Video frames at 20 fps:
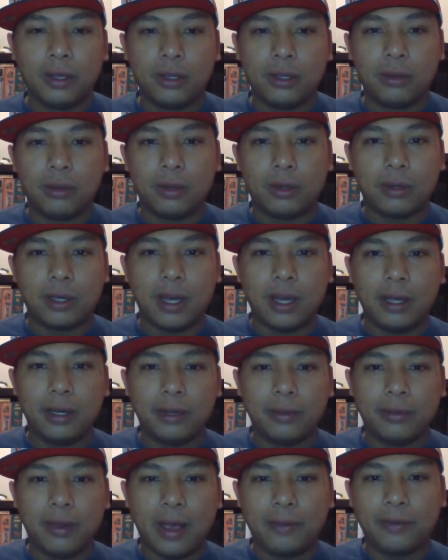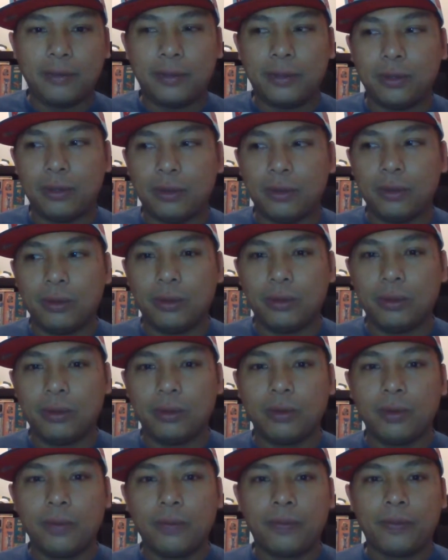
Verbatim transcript: you kind of have to